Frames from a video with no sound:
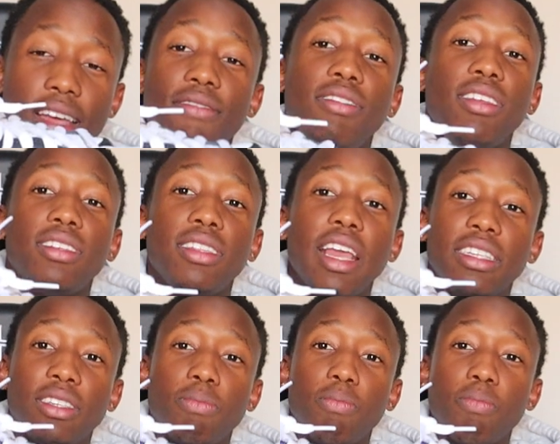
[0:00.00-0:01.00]
love these
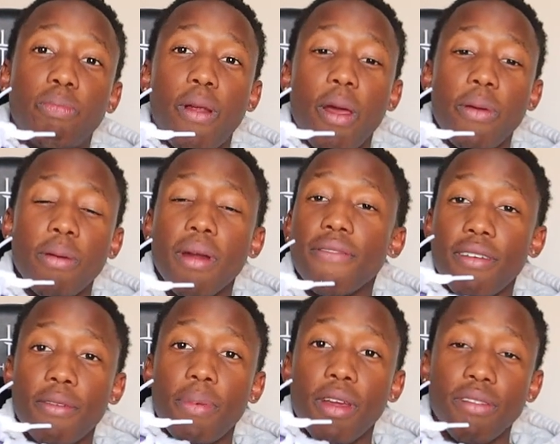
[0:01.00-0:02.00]
things. Probably my
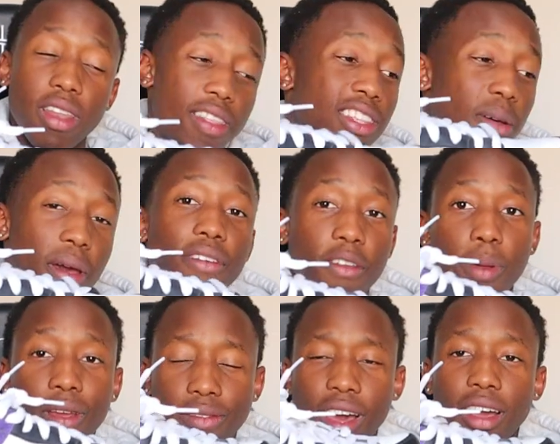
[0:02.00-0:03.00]
favorite pair. These are my favorite
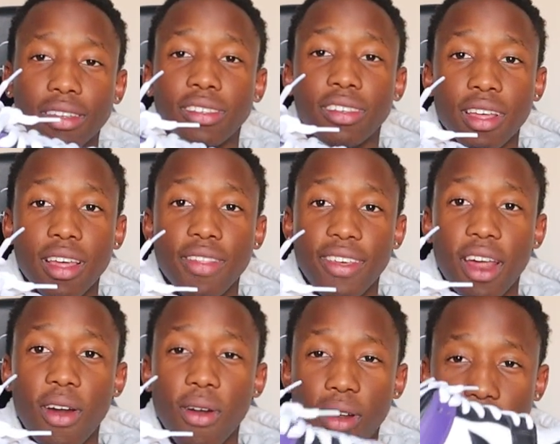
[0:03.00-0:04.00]
pair of Dunks that
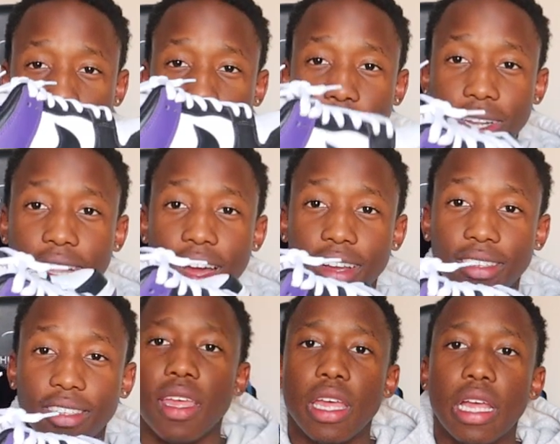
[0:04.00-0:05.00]
I own. SB Dunks.